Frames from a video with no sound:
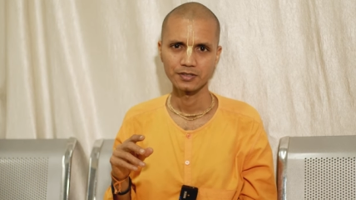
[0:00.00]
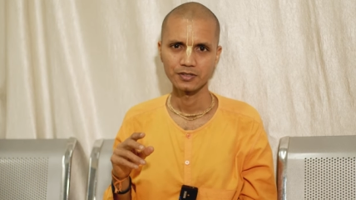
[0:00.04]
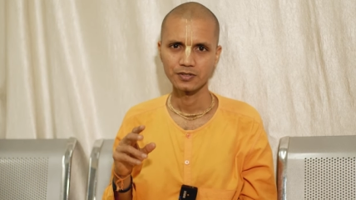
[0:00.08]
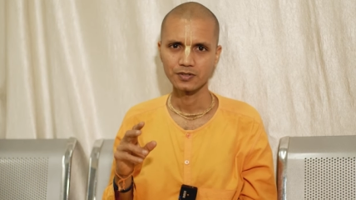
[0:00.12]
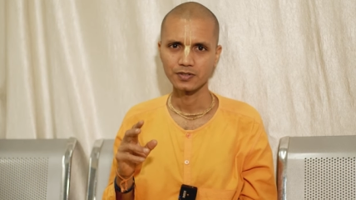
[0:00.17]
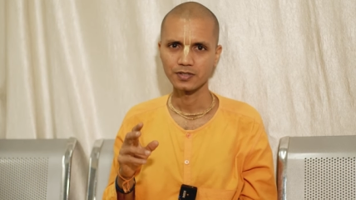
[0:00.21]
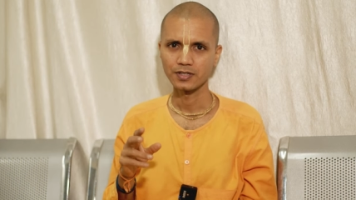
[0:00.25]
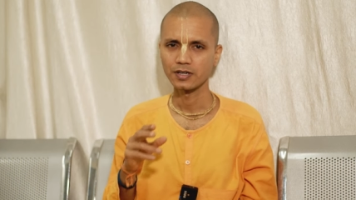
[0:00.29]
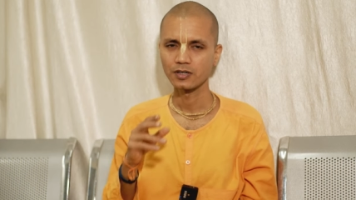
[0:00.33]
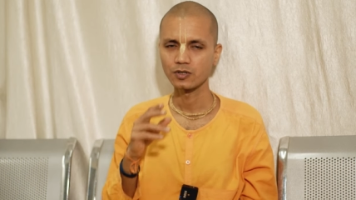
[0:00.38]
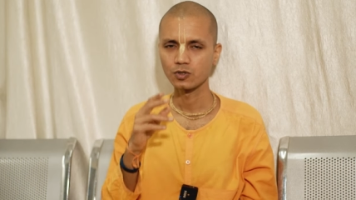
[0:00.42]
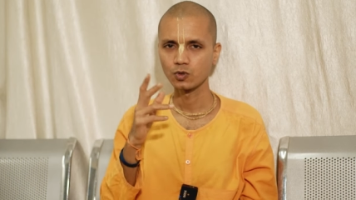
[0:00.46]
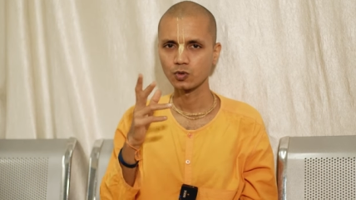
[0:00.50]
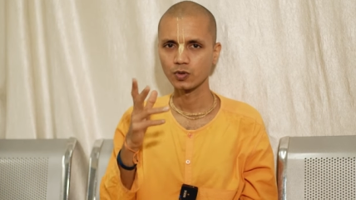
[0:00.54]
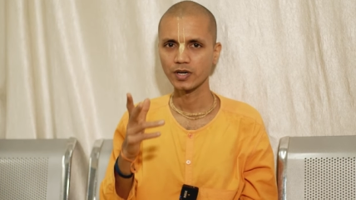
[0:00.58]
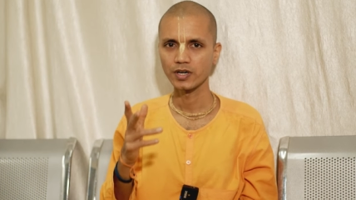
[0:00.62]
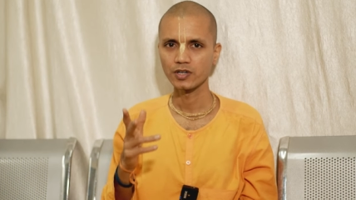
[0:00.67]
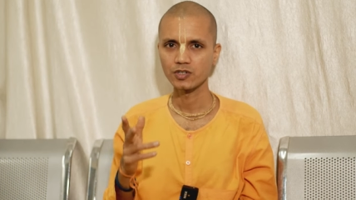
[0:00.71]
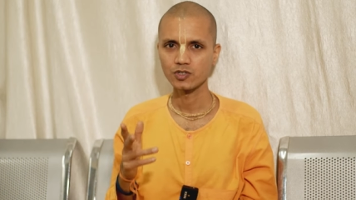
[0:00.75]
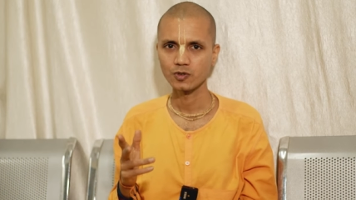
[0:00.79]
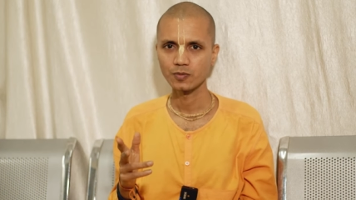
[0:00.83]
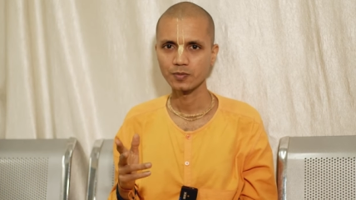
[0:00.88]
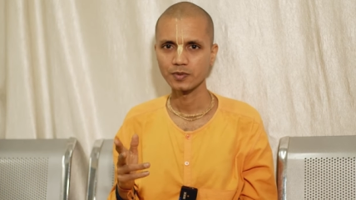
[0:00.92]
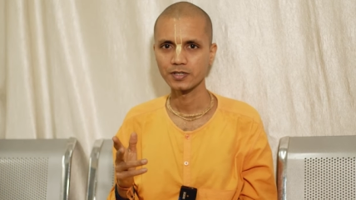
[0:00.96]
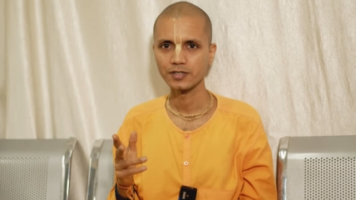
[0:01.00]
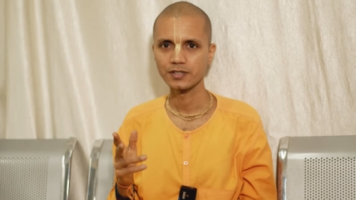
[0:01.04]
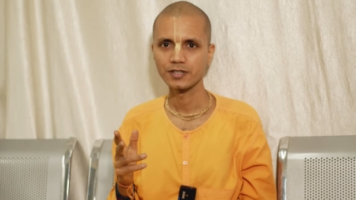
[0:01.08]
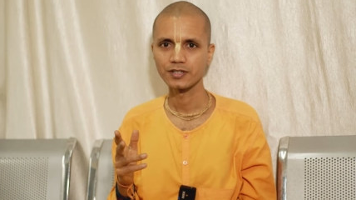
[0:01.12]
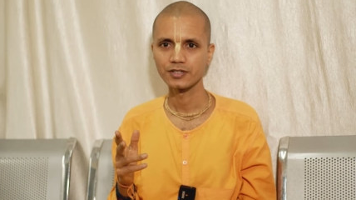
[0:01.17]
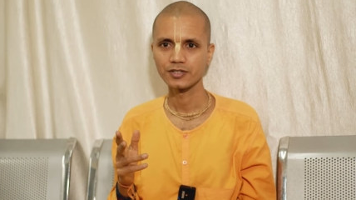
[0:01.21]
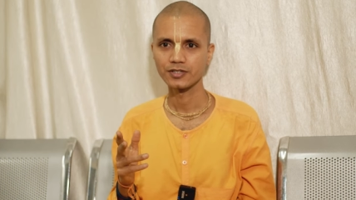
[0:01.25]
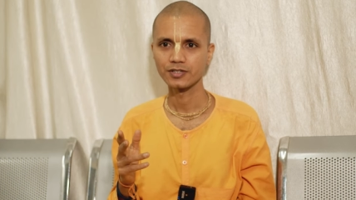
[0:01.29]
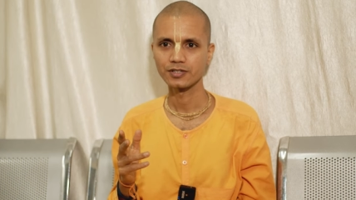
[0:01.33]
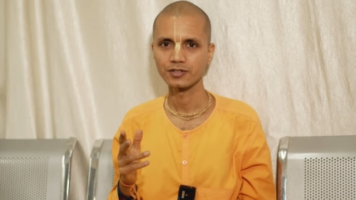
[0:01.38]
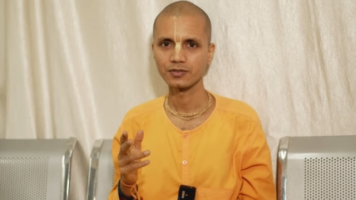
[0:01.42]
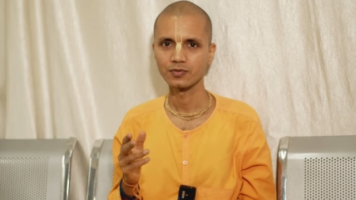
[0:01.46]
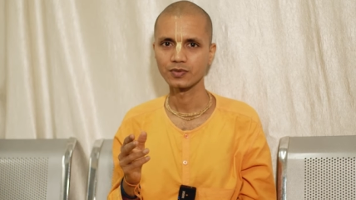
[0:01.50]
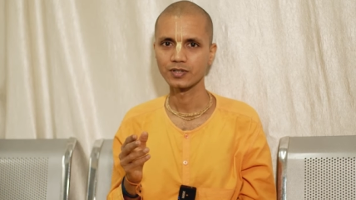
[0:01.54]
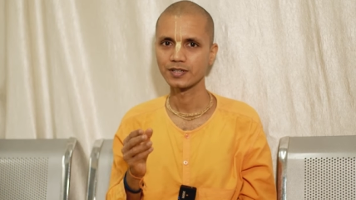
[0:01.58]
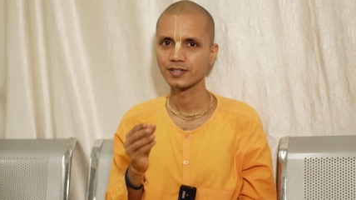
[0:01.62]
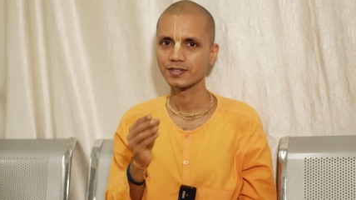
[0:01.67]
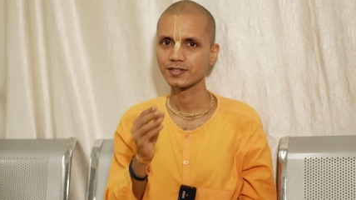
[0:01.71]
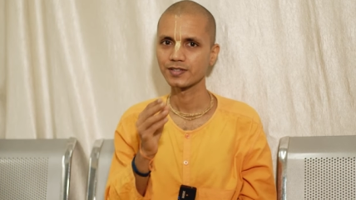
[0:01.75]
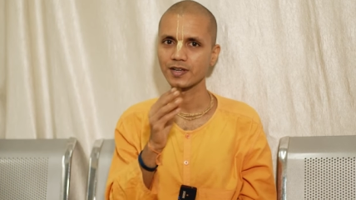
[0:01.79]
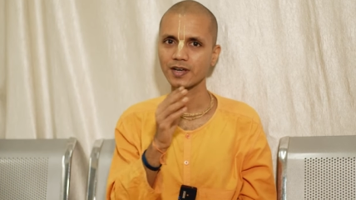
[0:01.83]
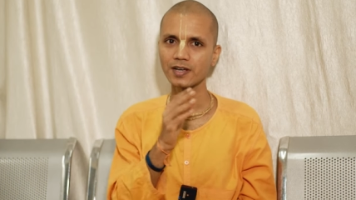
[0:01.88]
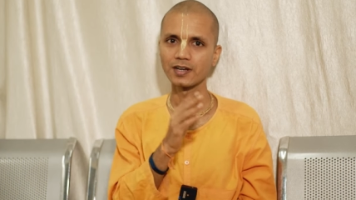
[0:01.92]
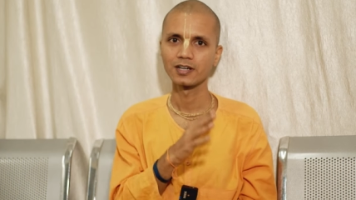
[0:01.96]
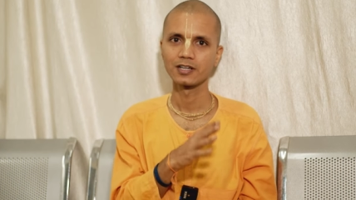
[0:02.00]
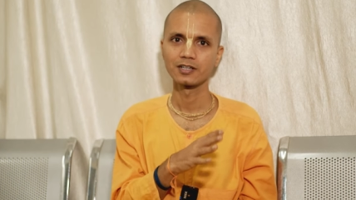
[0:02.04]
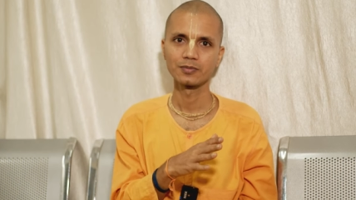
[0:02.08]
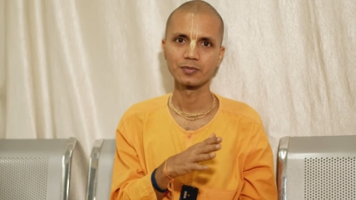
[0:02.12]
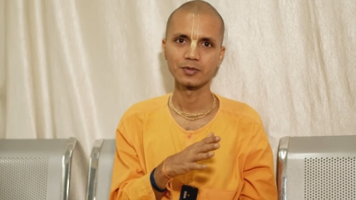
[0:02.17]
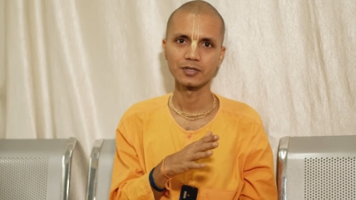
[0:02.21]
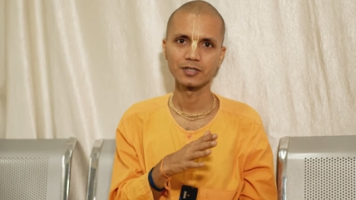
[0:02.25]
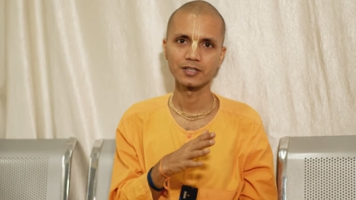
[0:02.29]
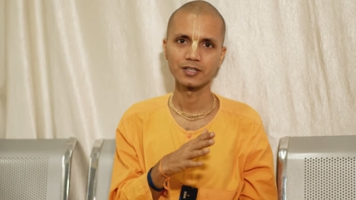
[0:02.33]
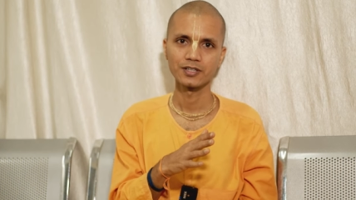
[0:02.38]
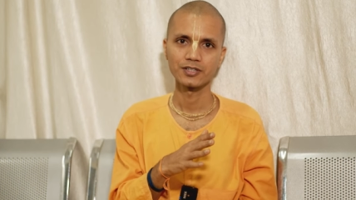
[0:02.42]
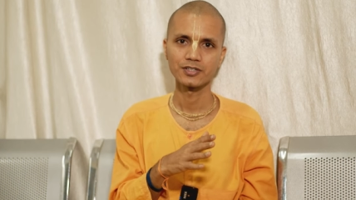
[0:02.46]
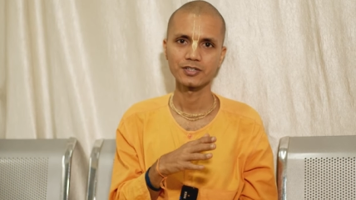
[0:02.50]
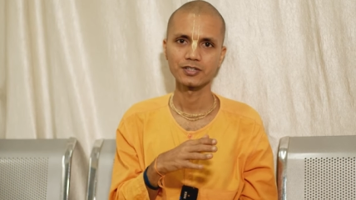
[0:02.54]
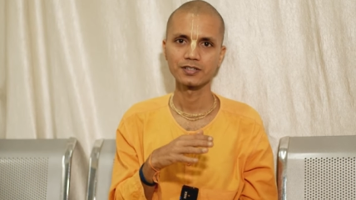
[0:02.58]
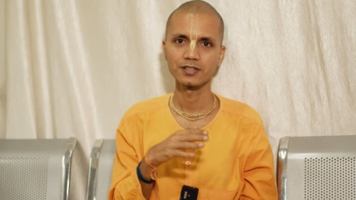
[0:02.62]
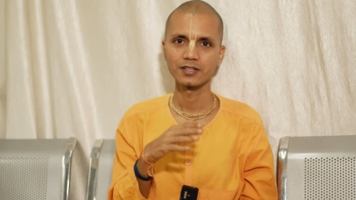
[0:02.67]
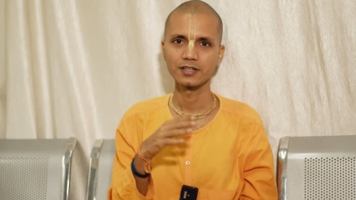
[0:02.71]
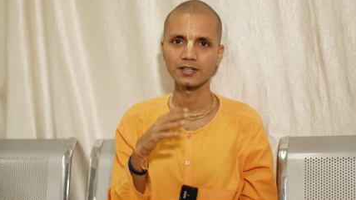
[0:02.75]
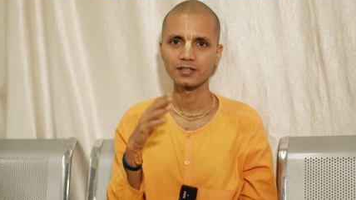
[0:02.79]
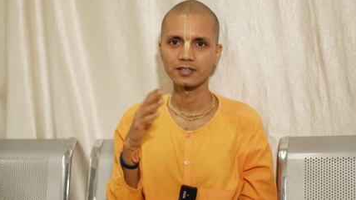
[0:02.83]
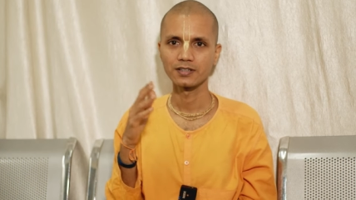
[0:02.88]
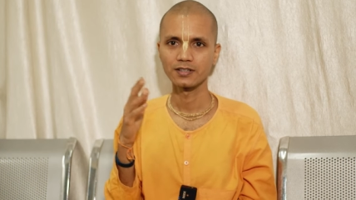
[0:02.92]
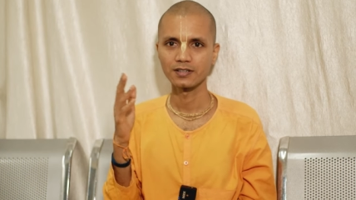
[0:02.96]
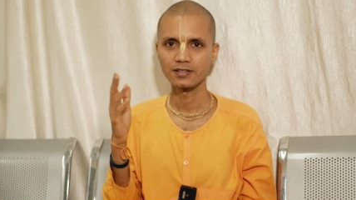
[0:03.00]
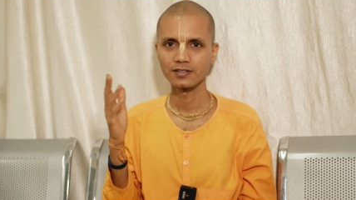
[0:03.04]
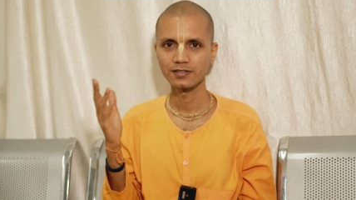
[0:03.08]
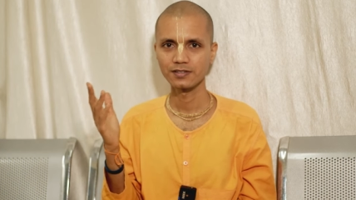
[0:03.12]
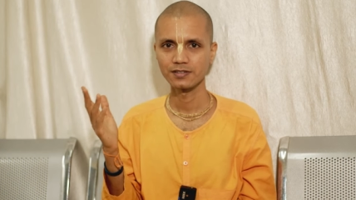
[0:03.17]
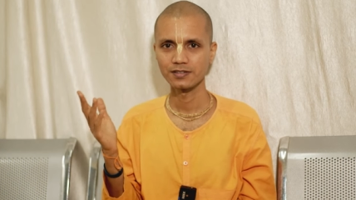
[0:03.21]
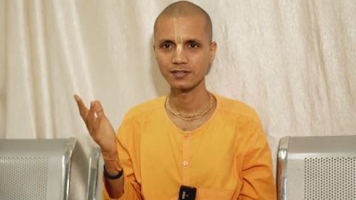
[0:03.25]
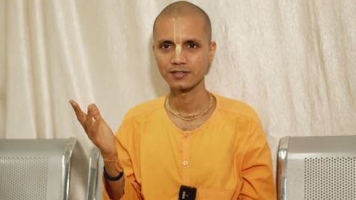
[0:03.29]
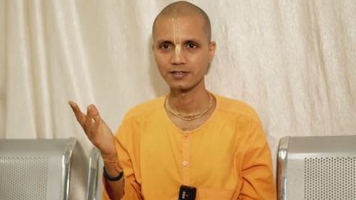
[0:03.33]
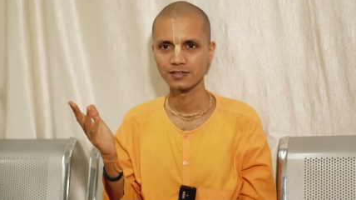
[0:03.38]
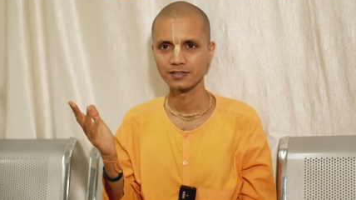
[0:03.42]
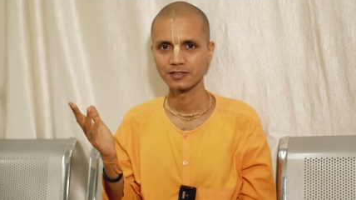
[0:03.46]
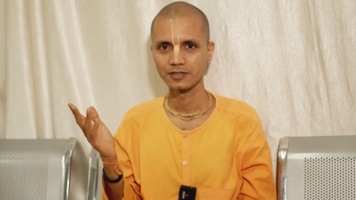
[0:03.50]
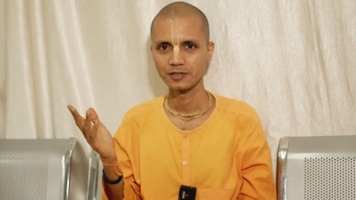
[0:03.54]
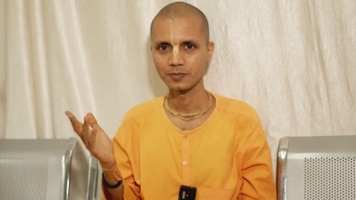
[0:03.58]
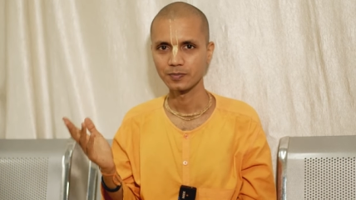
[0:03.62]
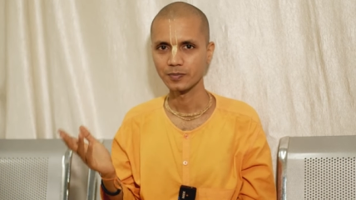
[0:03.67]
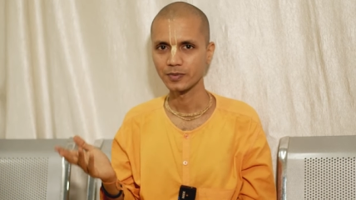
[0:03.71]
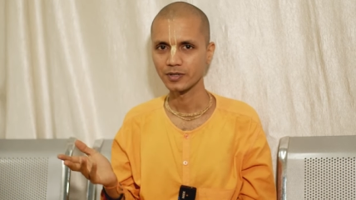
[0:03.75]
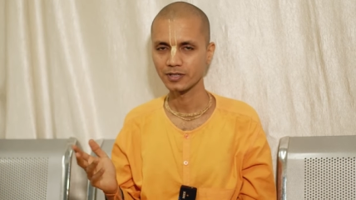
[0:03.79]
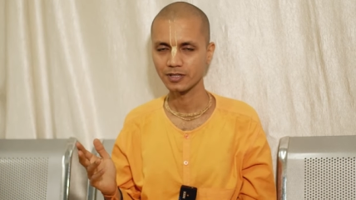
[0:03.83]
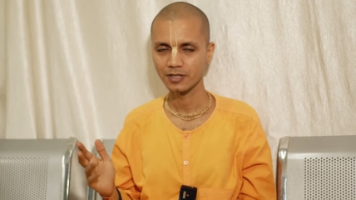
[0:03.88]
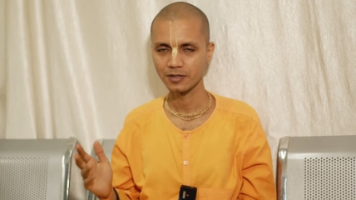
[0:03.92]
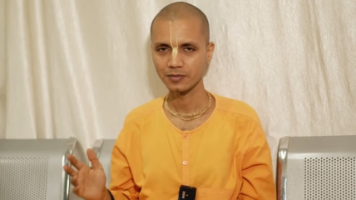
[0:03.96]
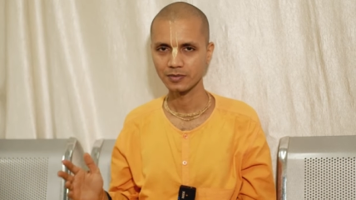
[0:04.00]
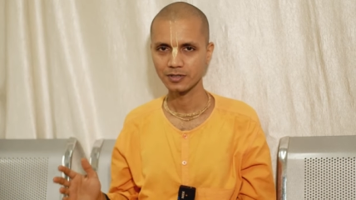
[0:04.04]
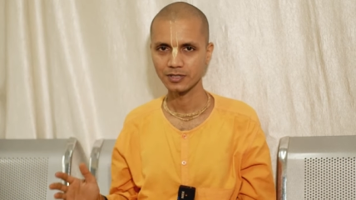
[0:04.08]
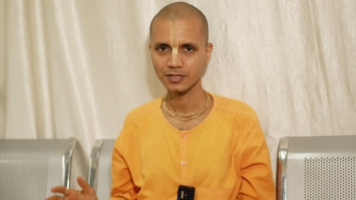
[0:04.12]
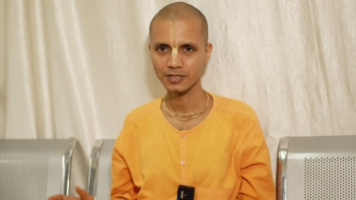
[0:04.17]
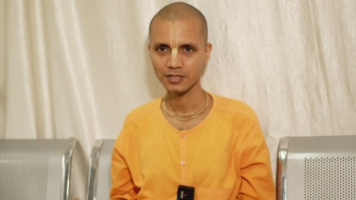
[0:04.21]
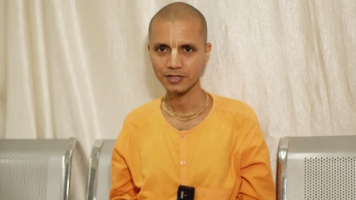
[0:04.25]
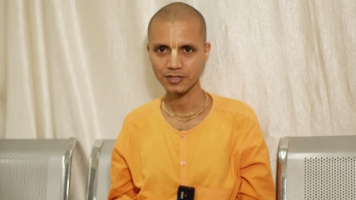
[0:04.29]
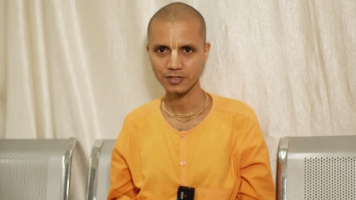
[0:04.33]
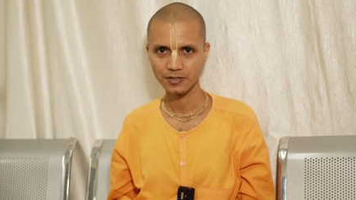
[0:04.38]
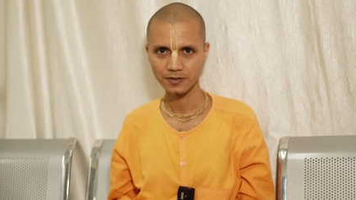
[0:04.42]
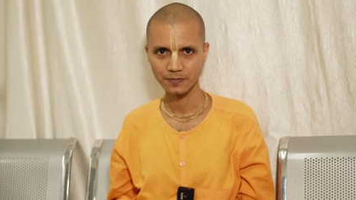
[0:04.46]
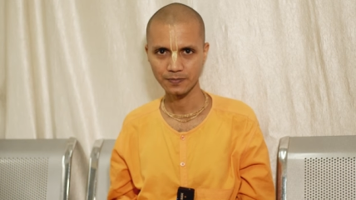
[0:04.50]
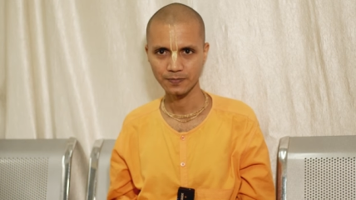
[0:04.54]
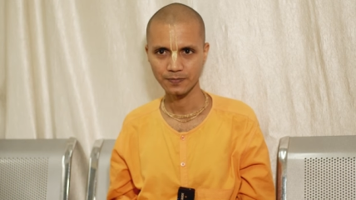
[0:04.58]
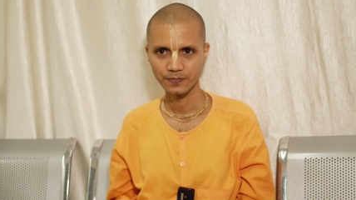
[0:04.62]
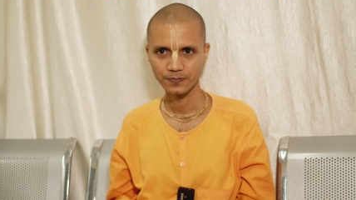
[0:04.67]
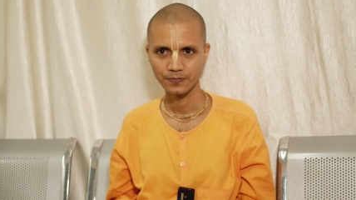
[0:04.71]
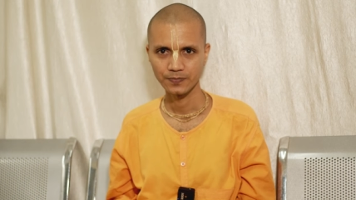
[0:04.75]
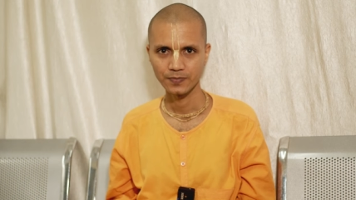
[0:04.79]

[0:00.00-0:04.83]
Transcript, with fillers: So there are two kinds of meditation. One is silent meditation and there is mantra meditation.